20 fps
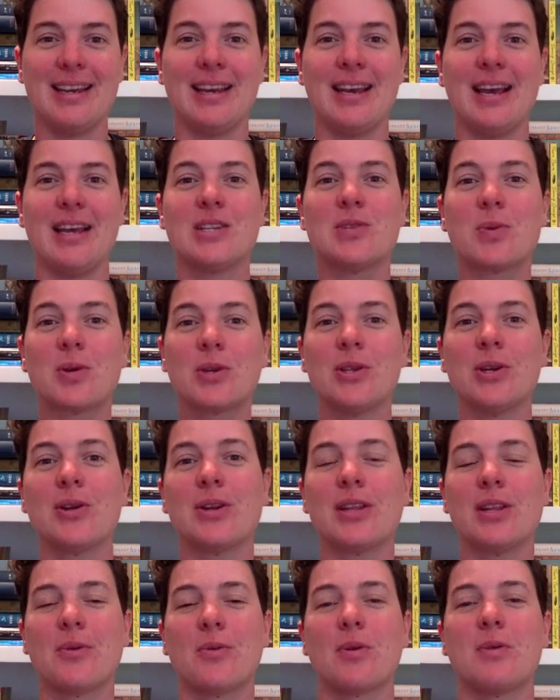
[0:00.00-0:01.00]
It's worth
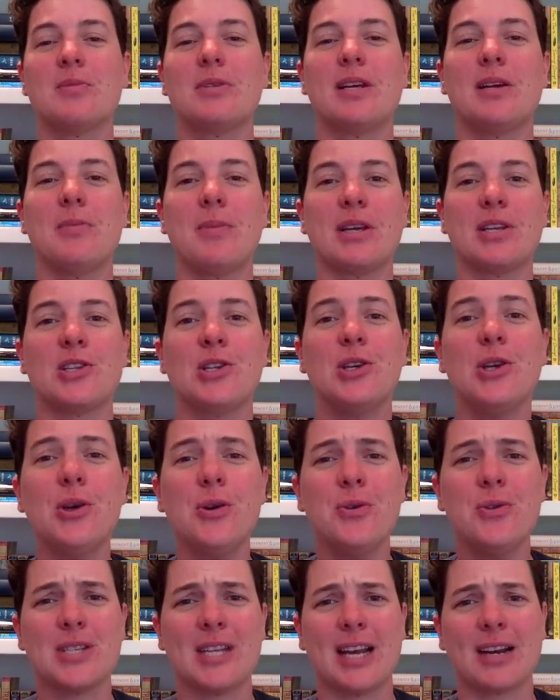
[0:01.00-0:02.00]
noting that Wormtail makes
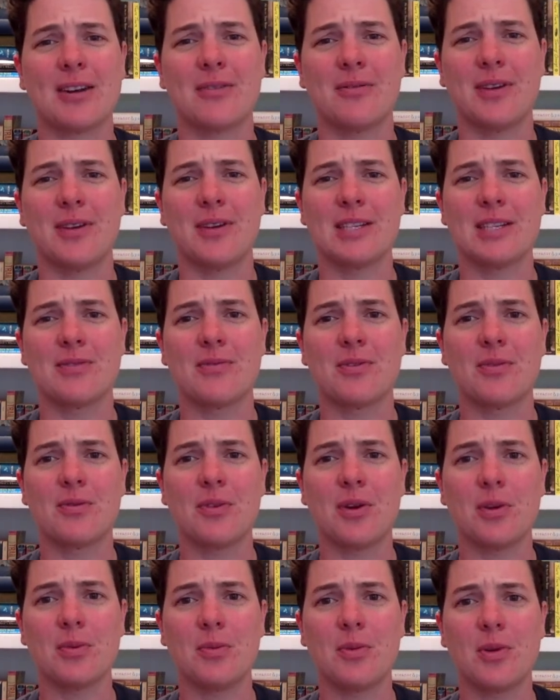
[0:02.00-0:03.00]
huge sacrifices for
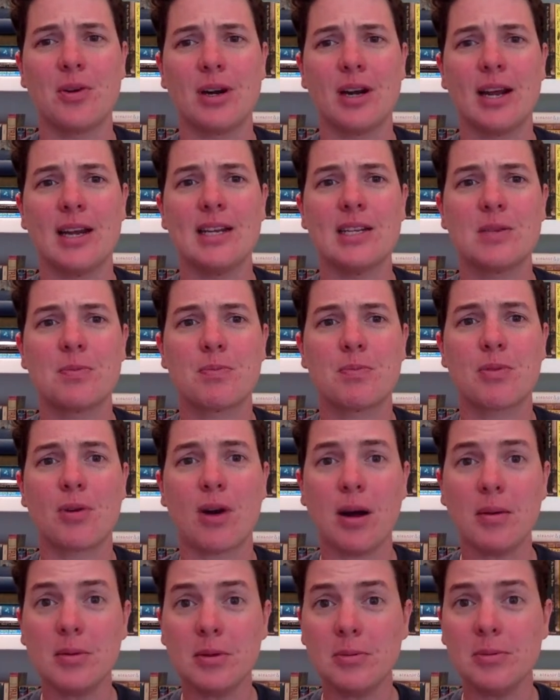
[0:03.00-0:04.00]
Voldemort and is
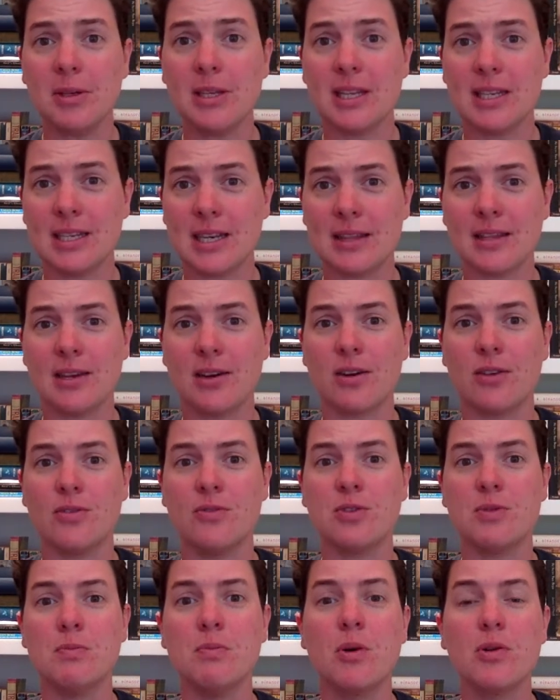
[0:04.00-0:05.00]
probably the Death Eater
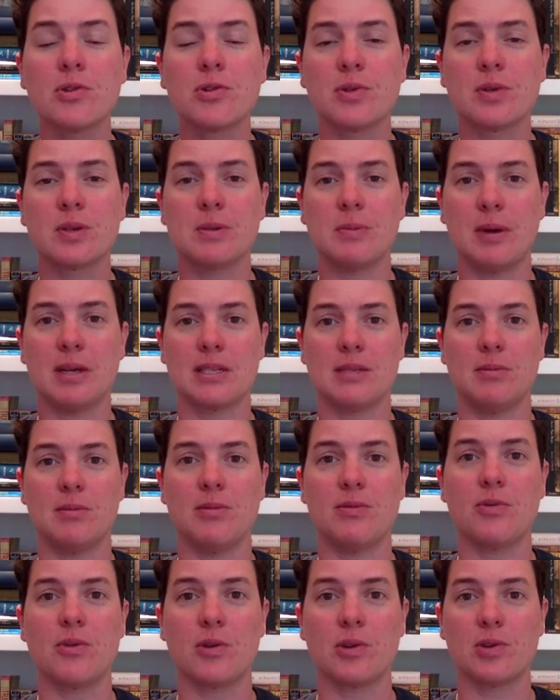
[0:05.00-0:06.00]
who's most responsible
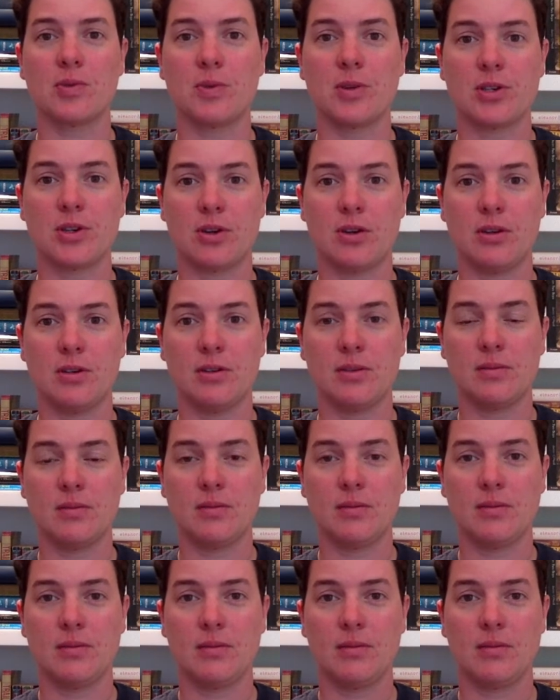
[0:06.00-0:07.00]
for his return.
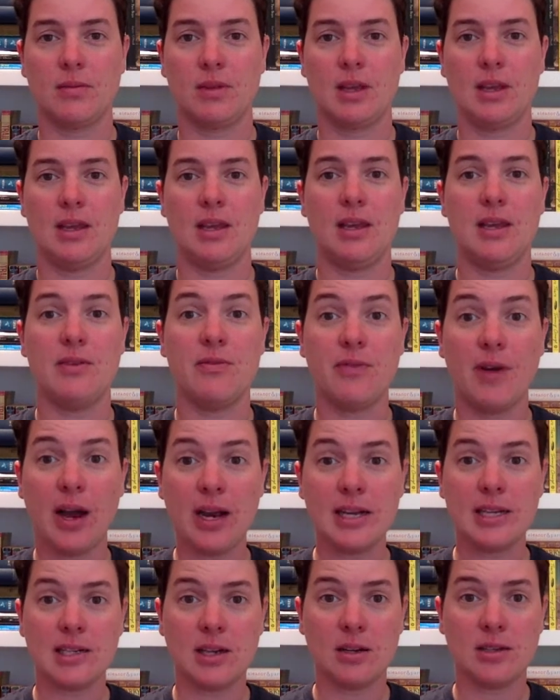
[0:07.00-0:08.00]
He
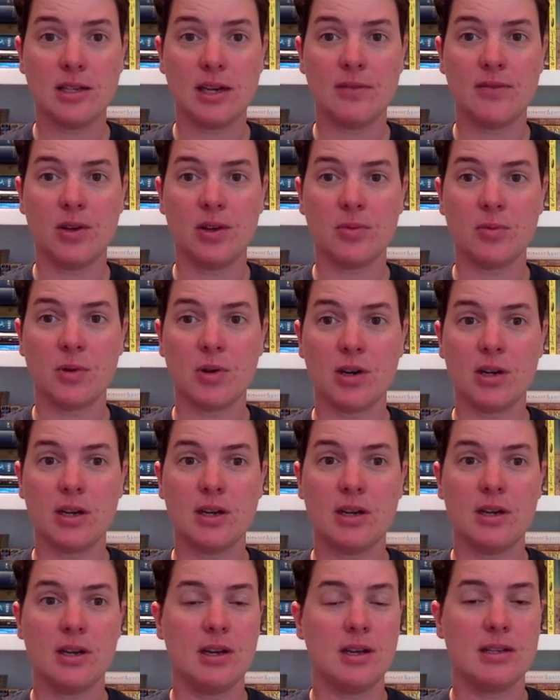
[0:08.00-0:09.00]
finds undead Voldemort,
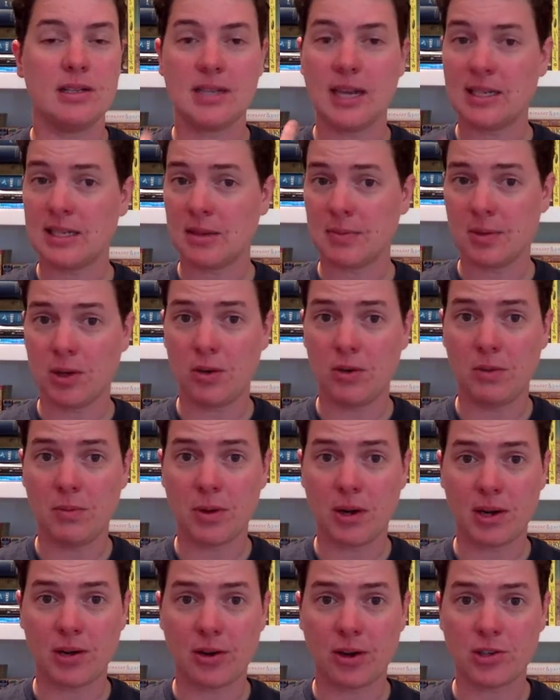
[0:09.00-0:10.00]
sets up the whole
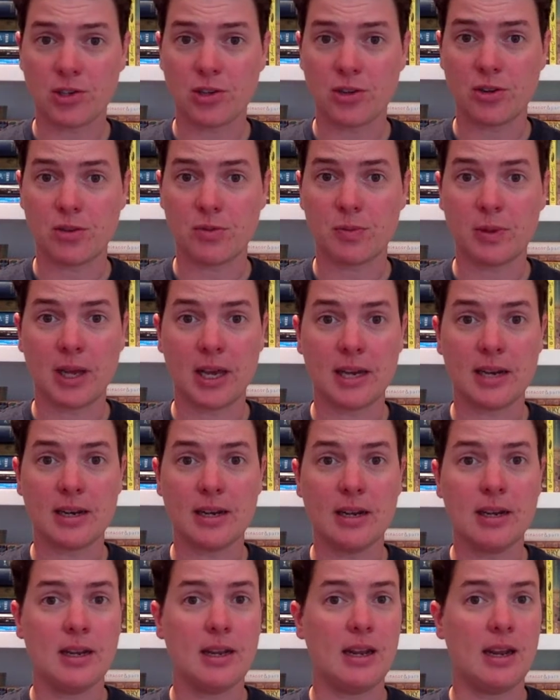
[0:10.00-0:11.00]
Barty Crouch Jr. plan,
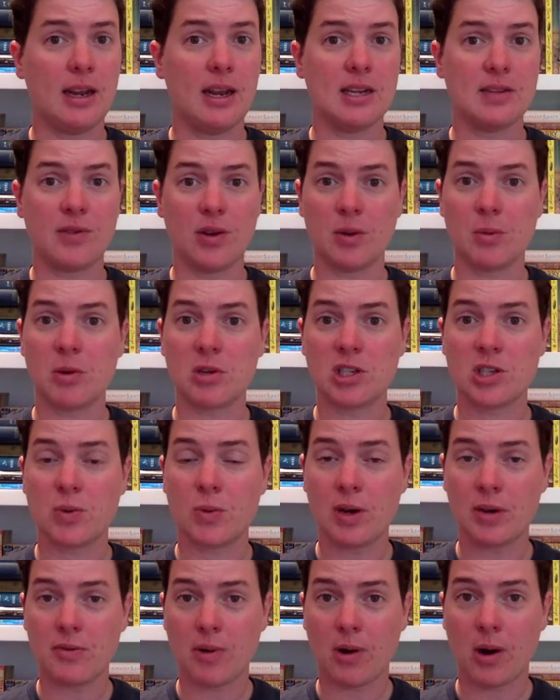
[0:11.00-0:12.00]
is Voldemort's
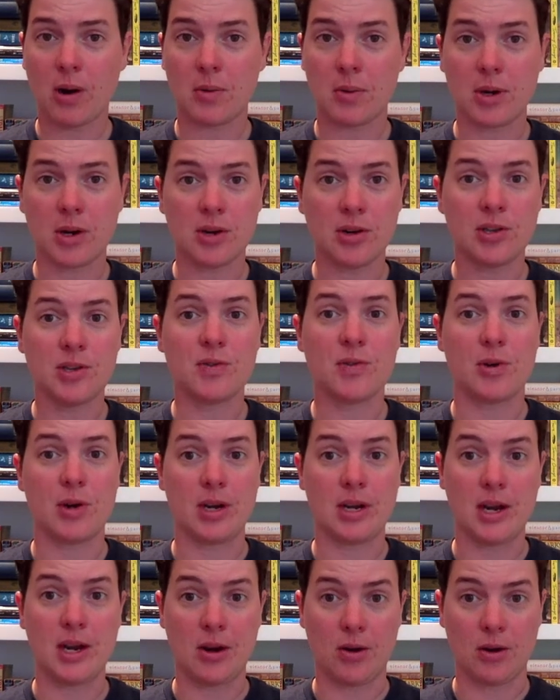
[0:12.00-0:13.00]
24-hour nurse for a
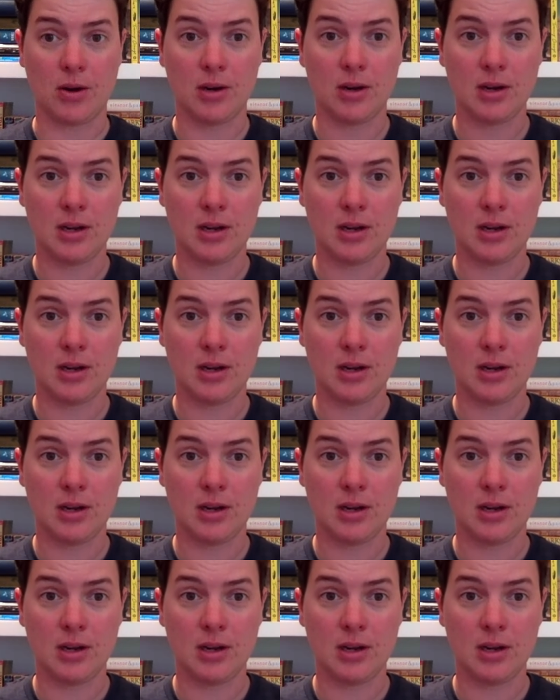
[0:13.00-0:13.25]
year,